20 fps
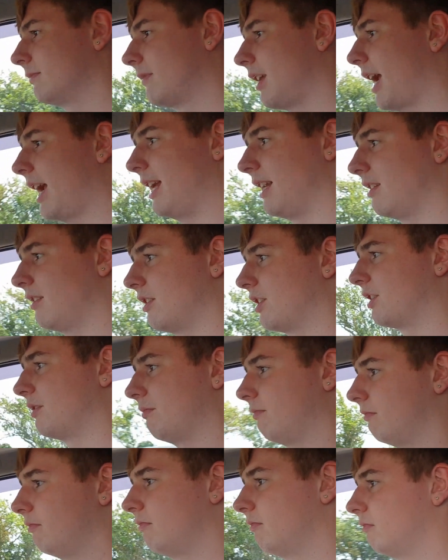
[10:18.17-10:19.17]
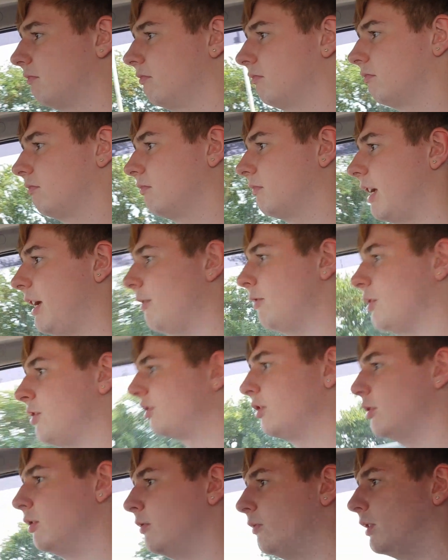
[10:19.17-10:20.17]
and it was
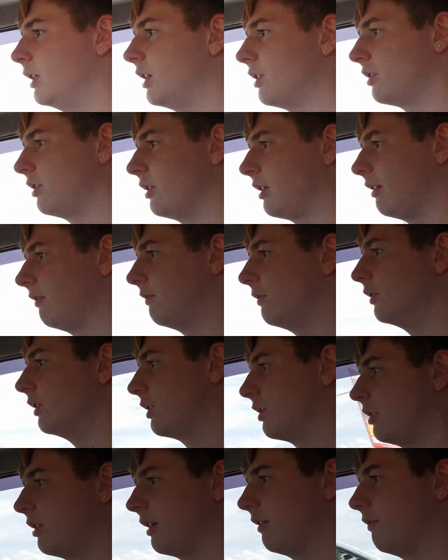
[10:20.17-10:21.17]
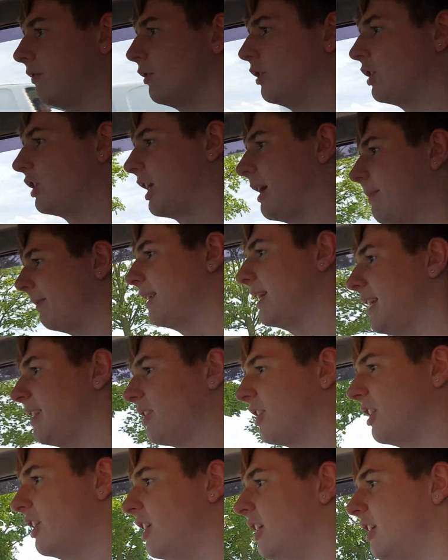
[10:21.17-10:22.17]
sort of what I was looking for. I was looking for a Japanese
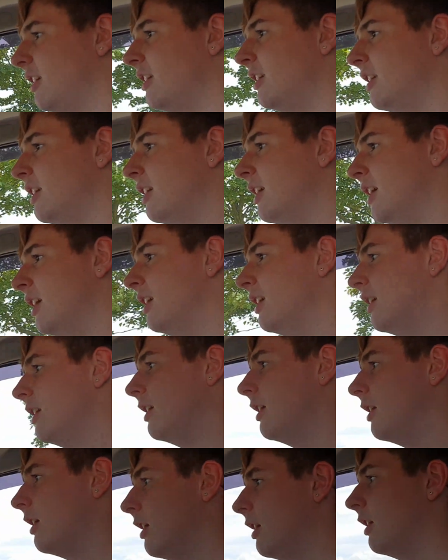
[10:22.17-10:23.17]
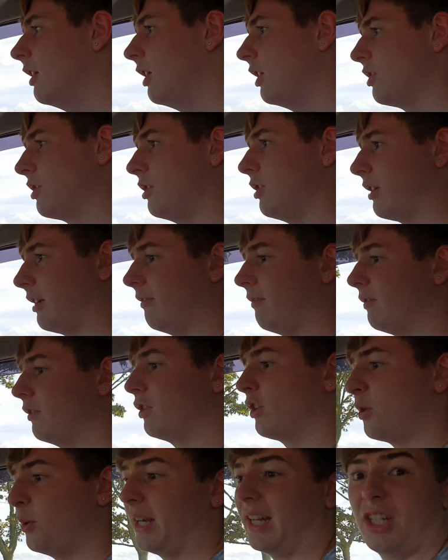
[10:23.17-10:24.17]
car. I was looking for
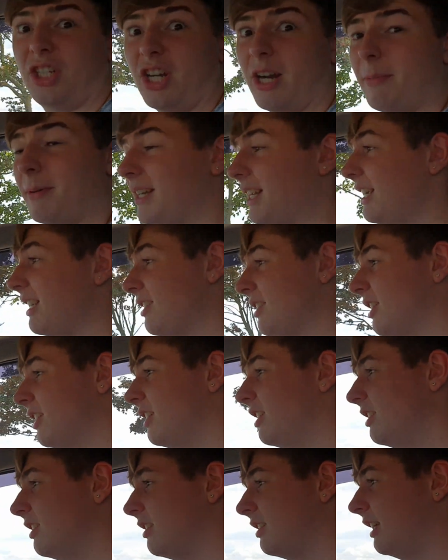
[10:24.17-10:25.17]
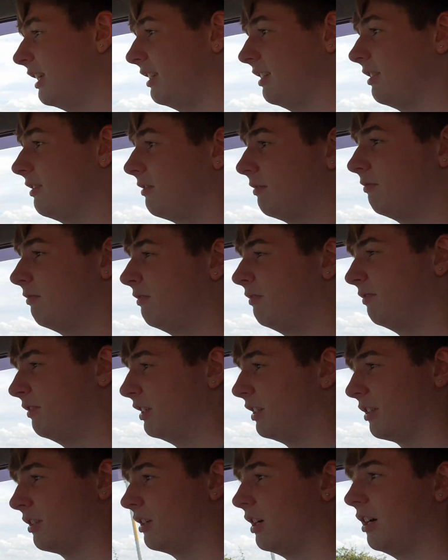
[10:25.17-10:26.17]
a quick Japanese car, and for
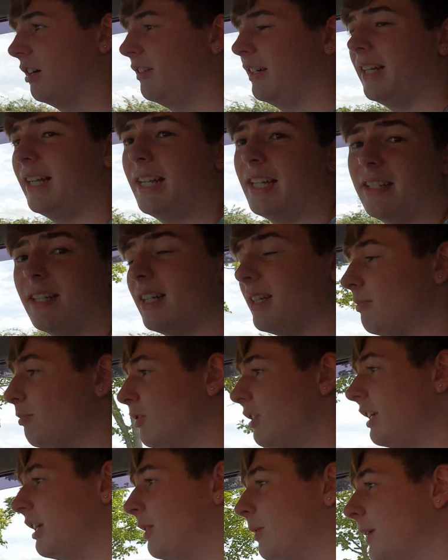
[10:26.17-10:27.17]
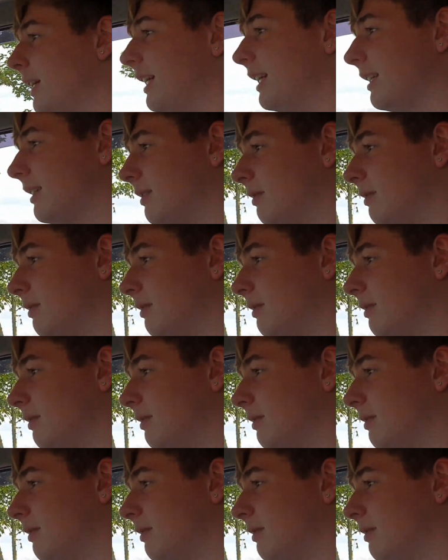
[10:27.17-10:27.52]
the car it is pretty quick.